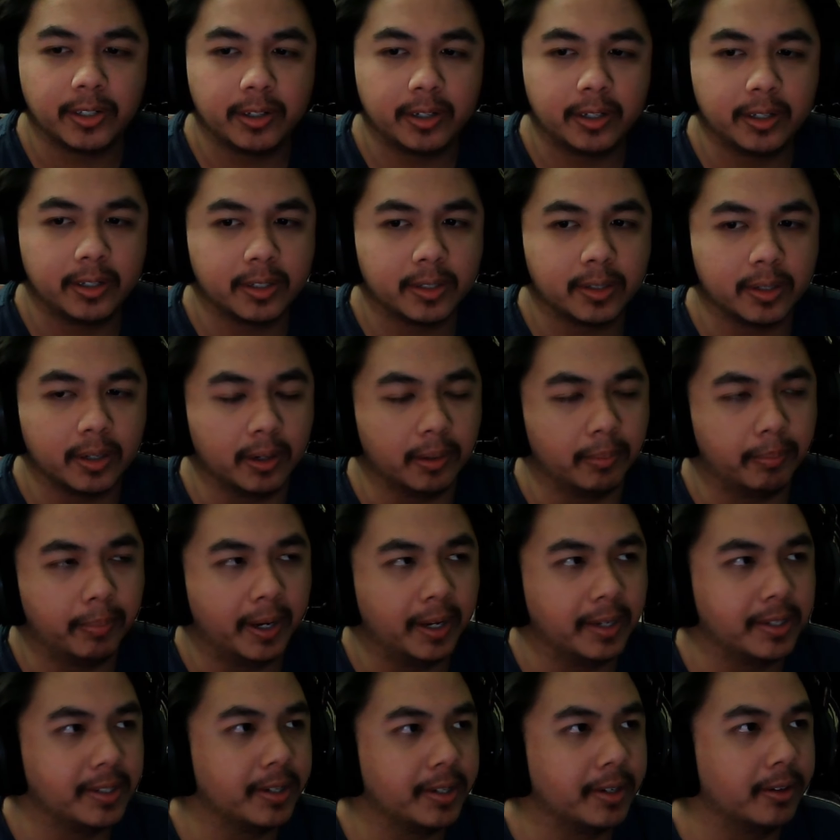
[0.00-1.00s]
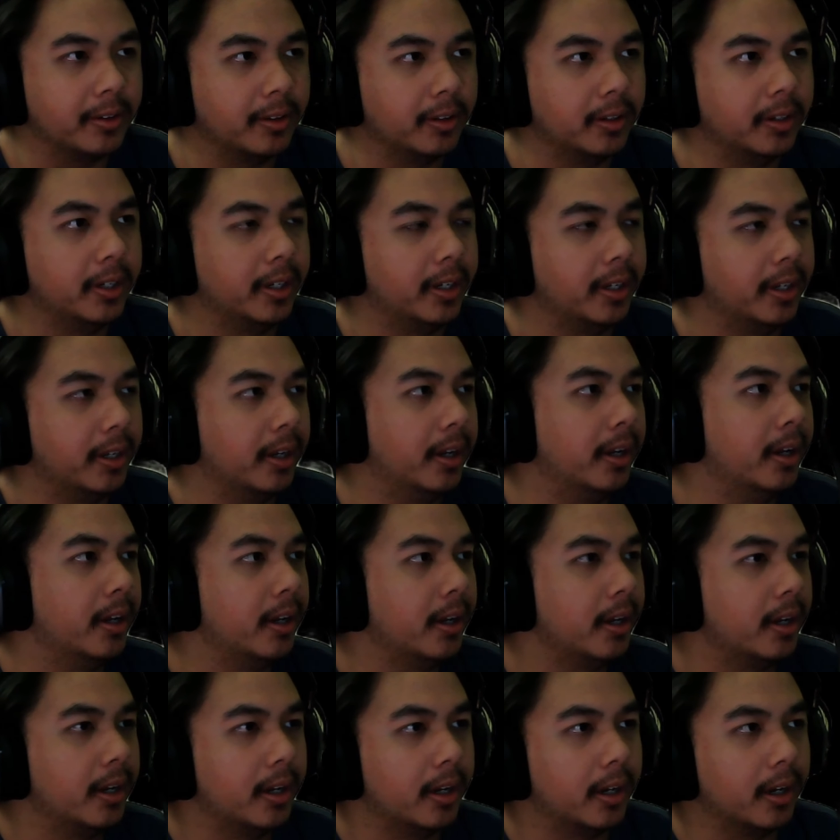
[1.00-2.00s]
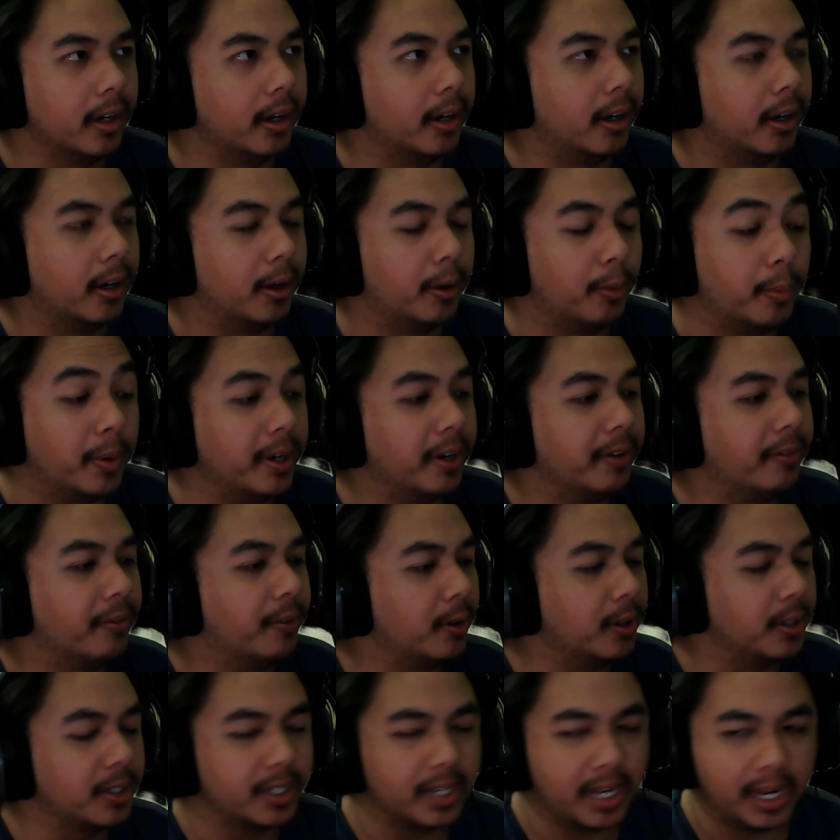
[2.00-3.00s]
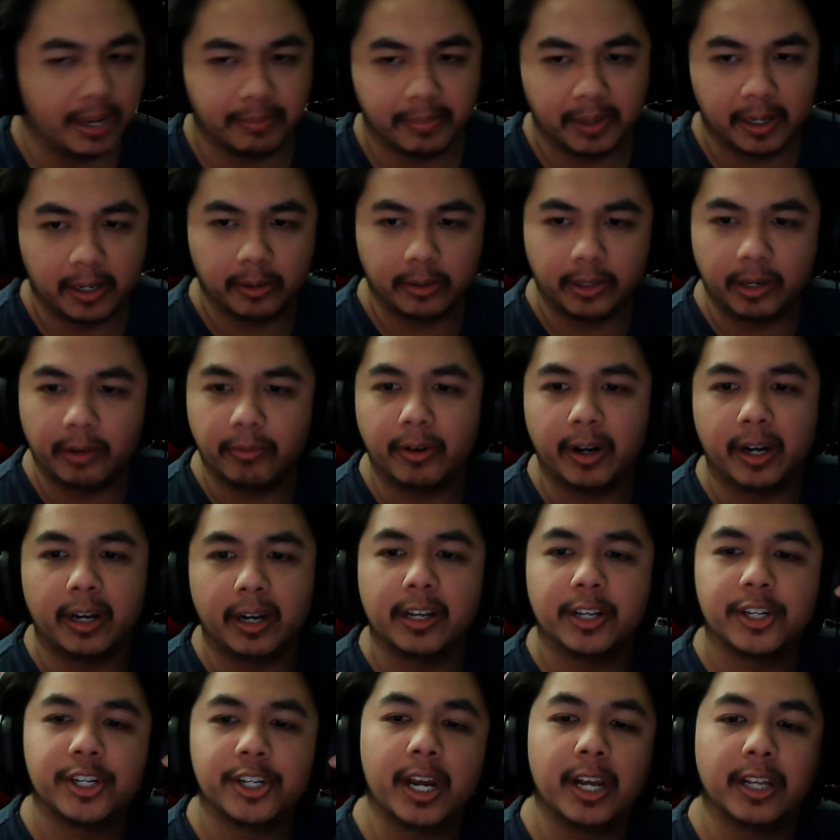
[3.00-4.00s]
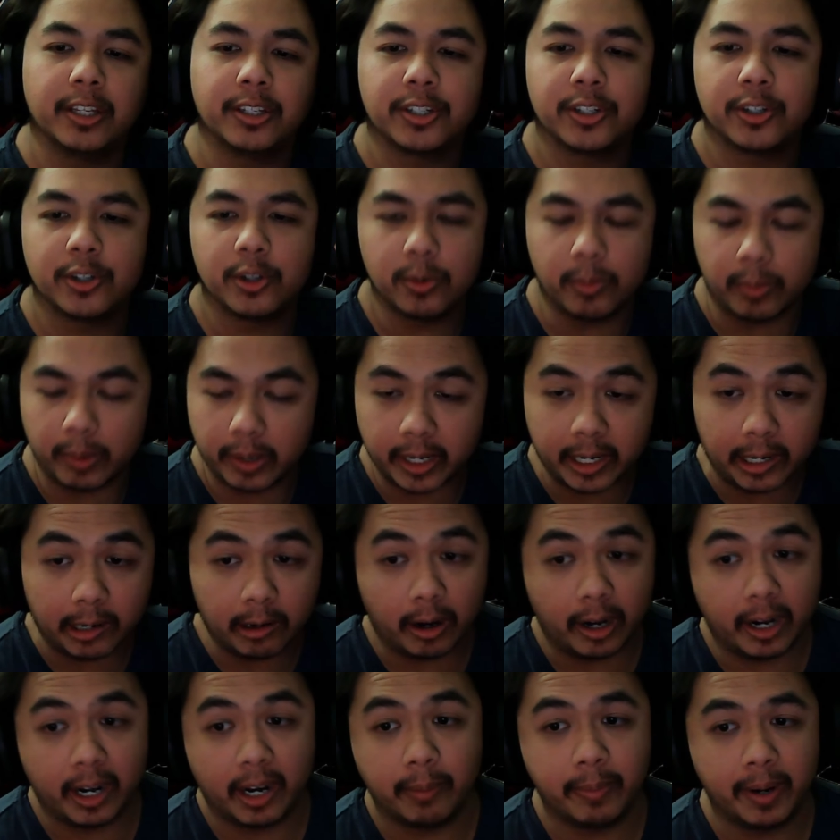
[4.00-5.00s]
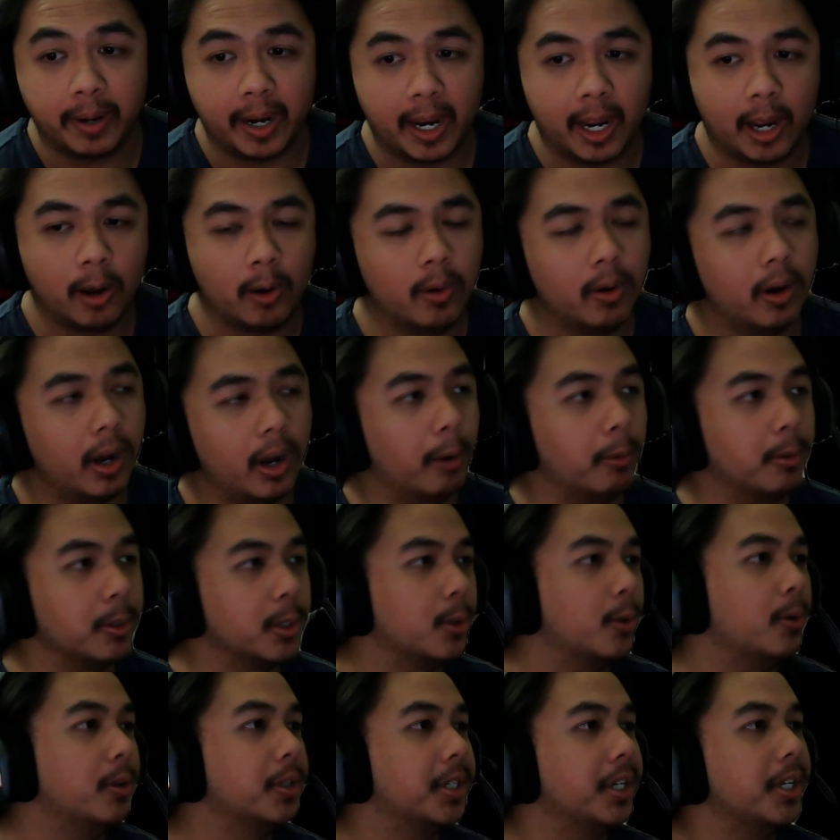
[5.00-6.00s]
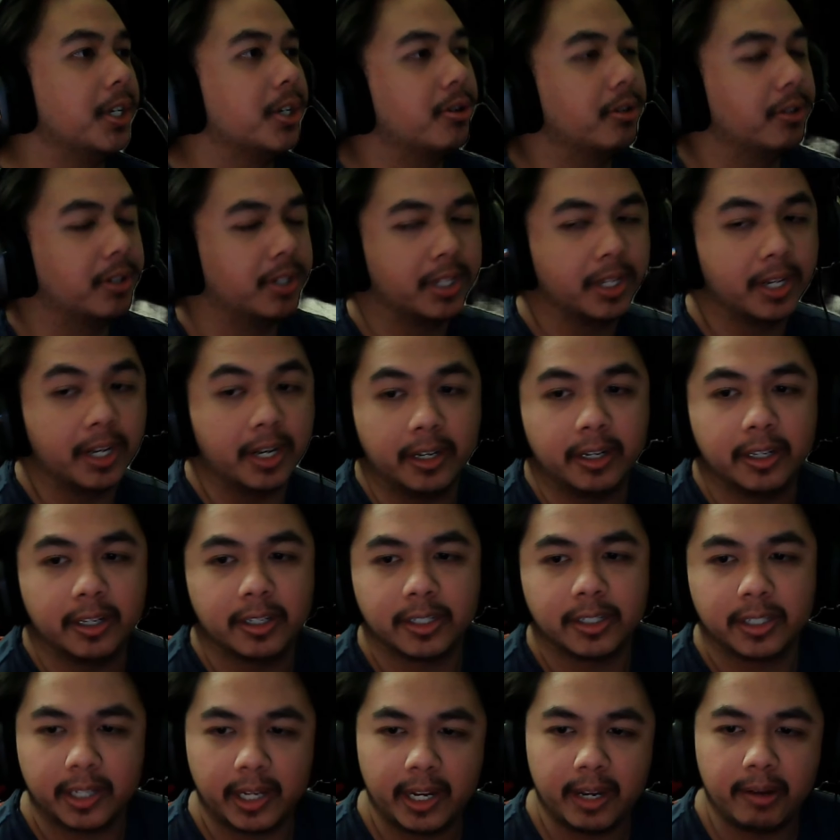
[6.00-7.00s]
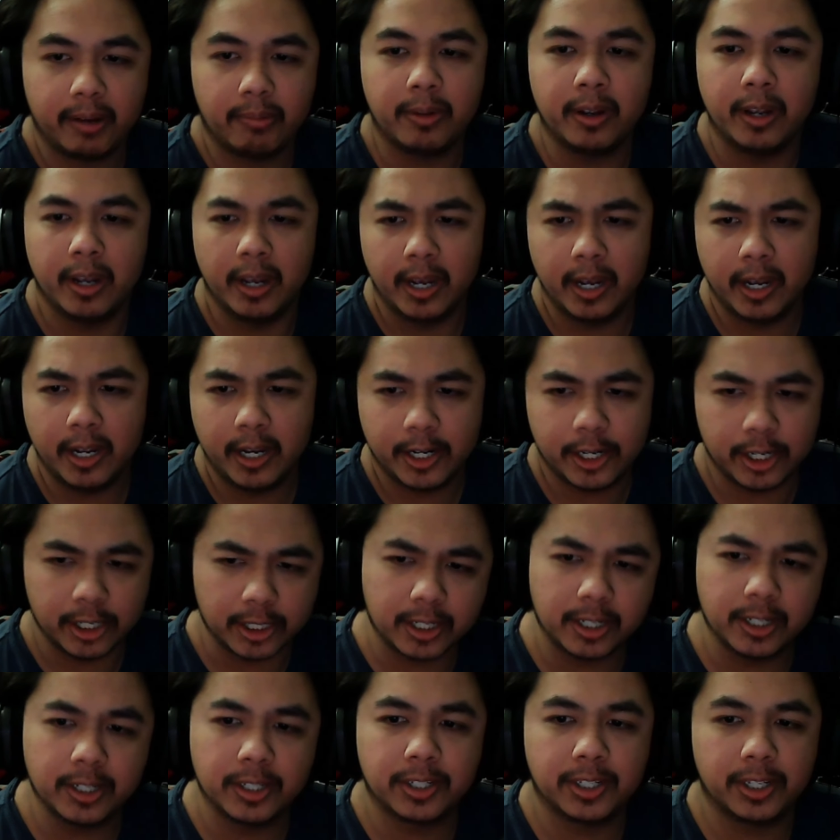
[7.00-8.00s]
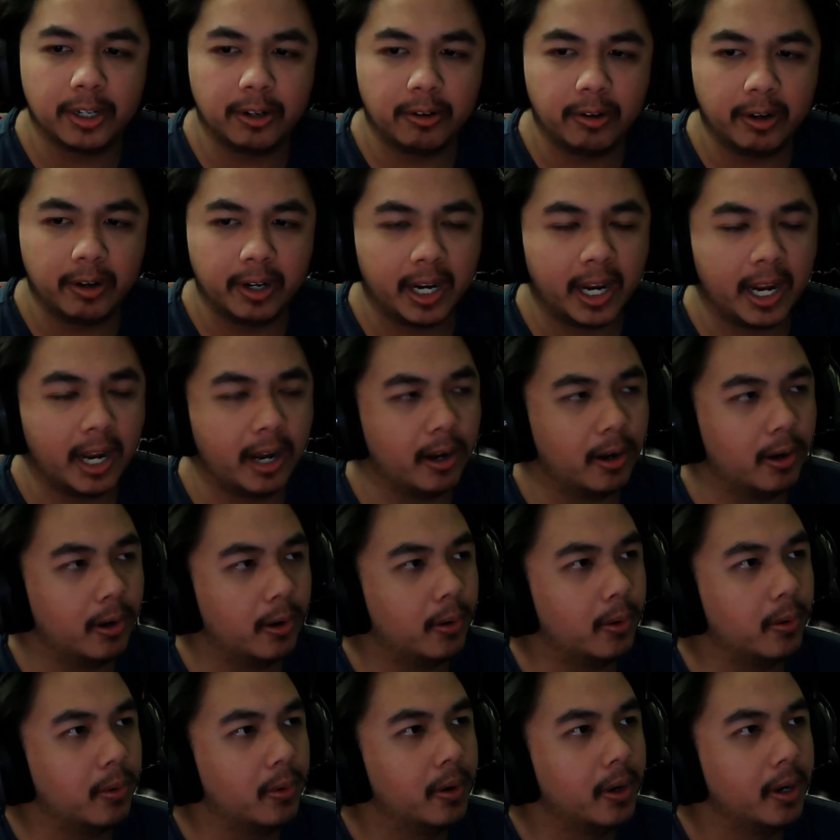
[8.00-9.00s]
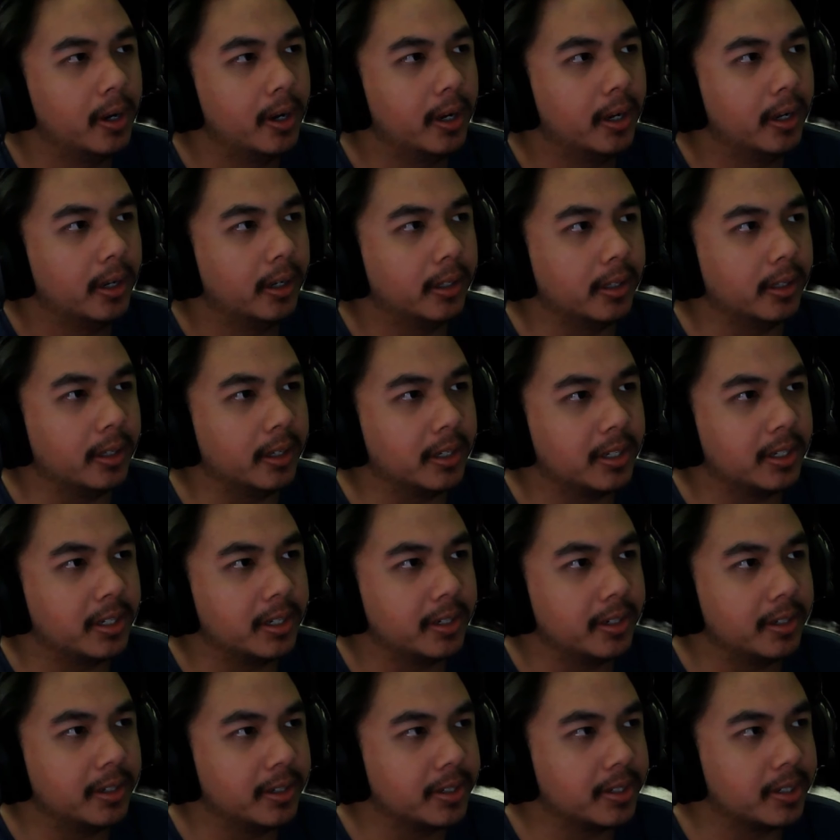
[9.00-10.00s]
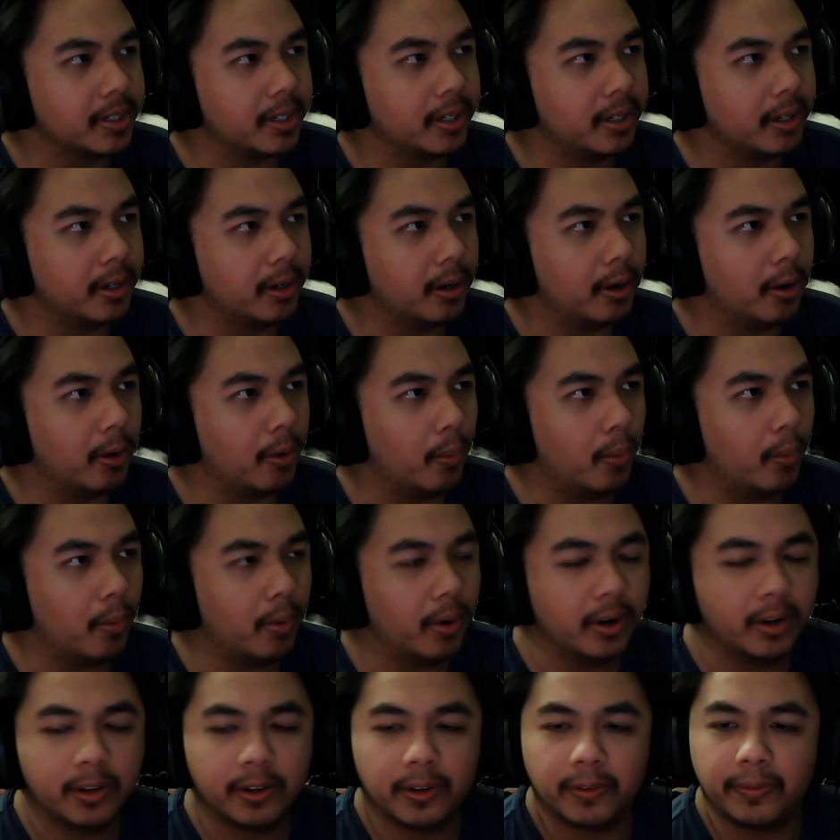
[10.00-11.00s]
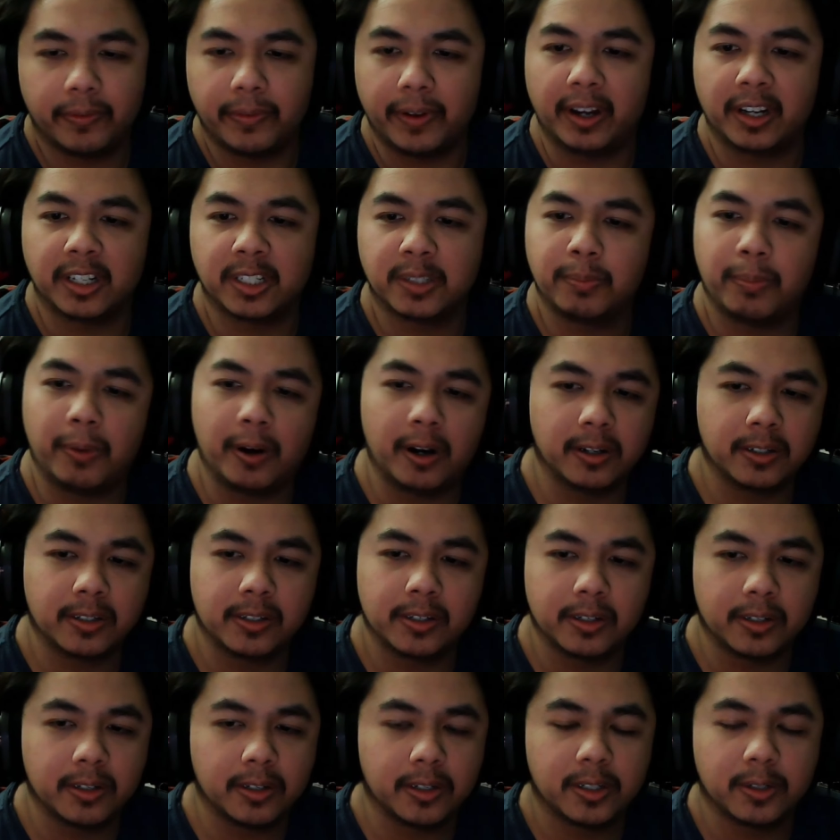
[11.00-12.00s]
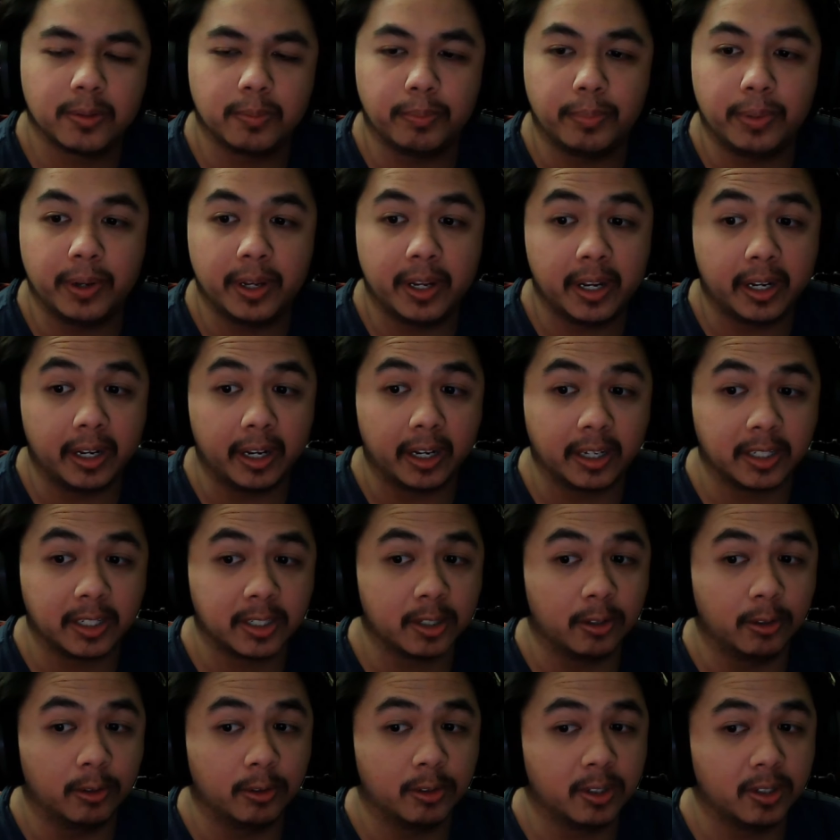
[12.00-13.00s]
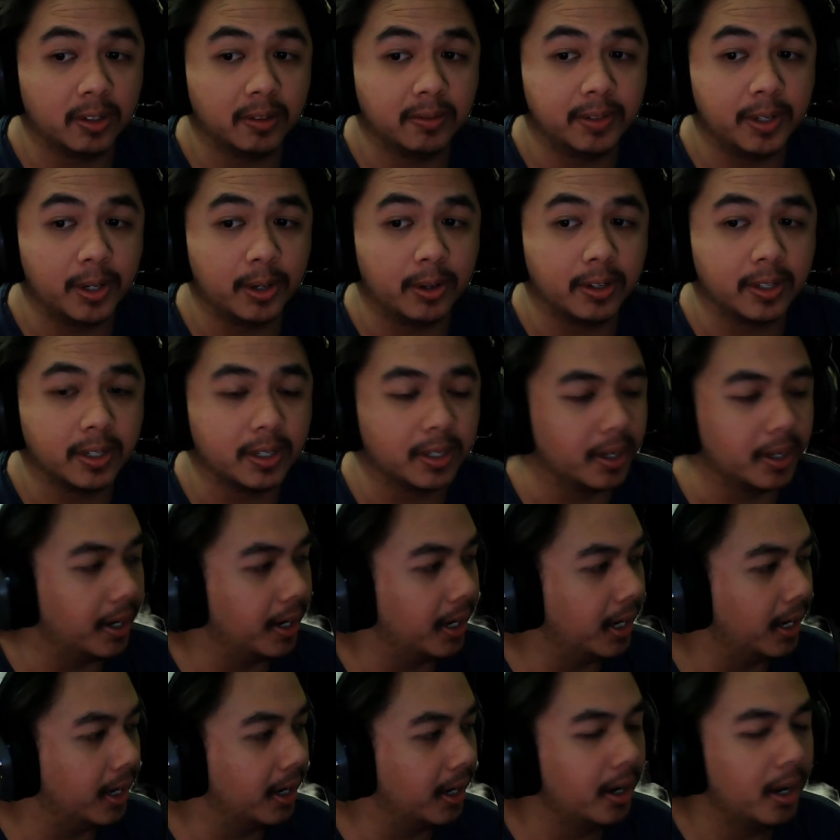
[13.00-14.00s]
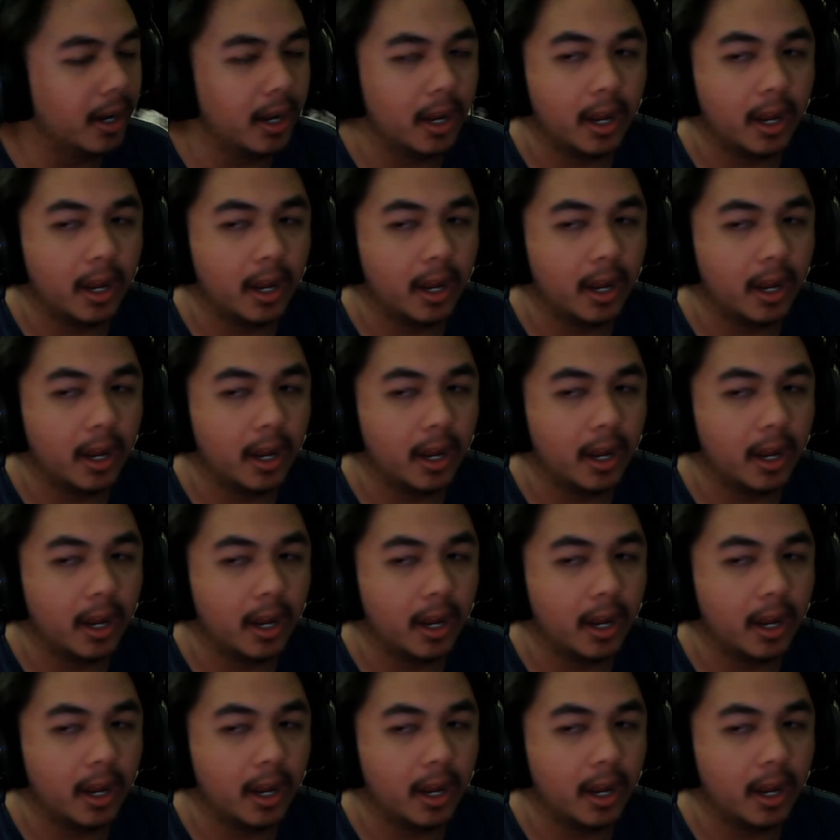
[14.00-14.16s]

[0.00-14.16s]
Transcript: to this basically when it first came out. Never had a chance to, but here I am now. I was always interested in this game, just considering how this is one of Xbox's big exclusives, you could say,